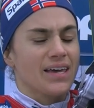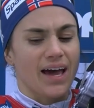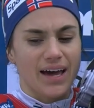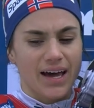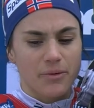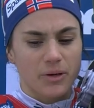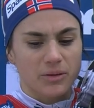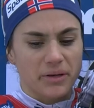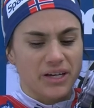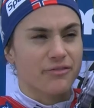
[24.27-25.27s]
yeah, I
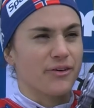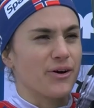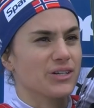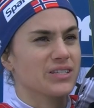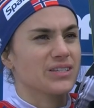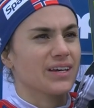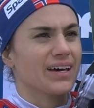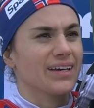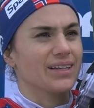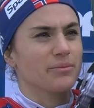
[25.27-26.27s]
will be first
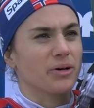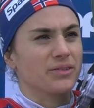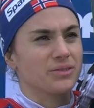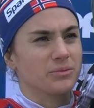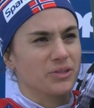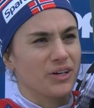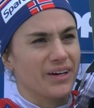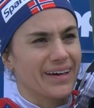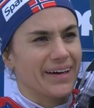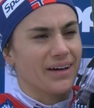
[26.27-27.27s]
uh, in the bottom
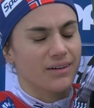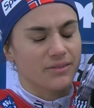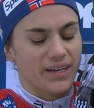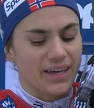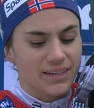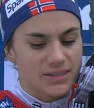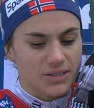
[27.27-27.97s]
the, of the hill.